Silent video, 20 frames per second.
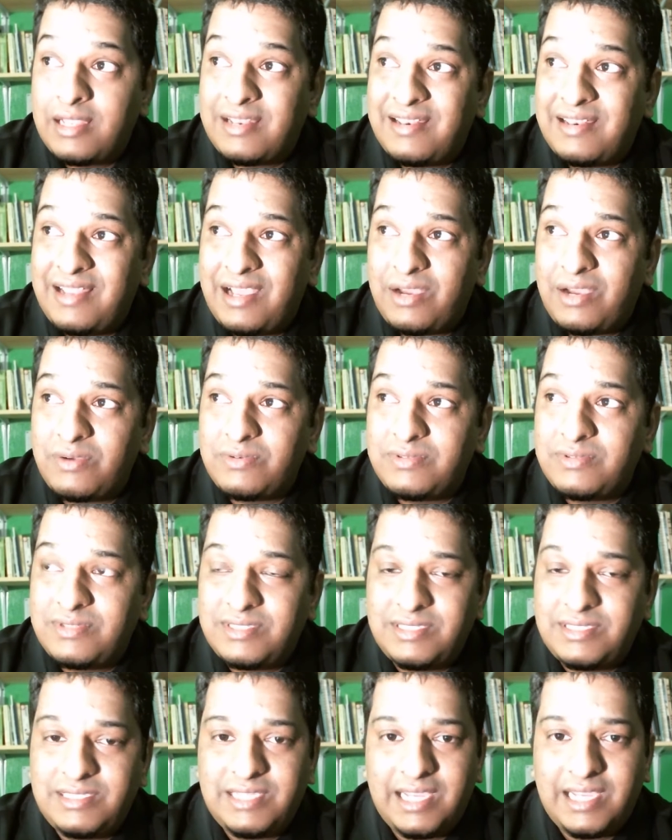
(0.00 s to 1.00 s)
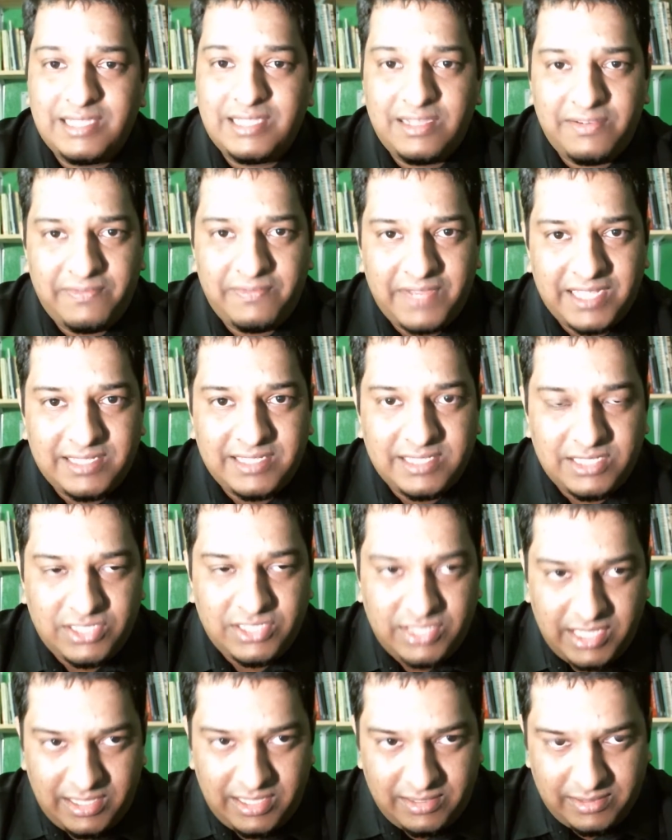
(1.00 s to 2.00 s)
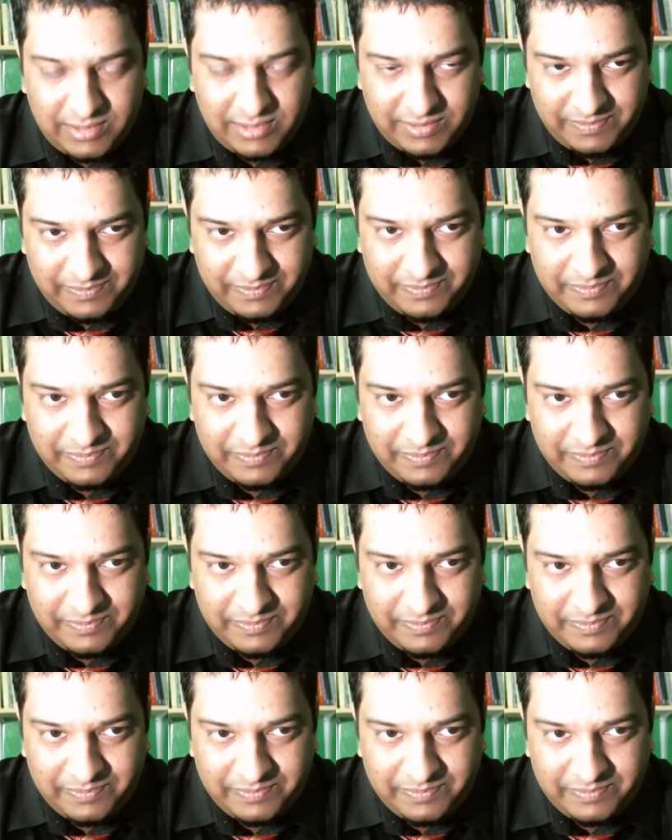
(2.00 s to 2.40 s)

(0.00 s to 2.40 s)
Now, dietary fats in general,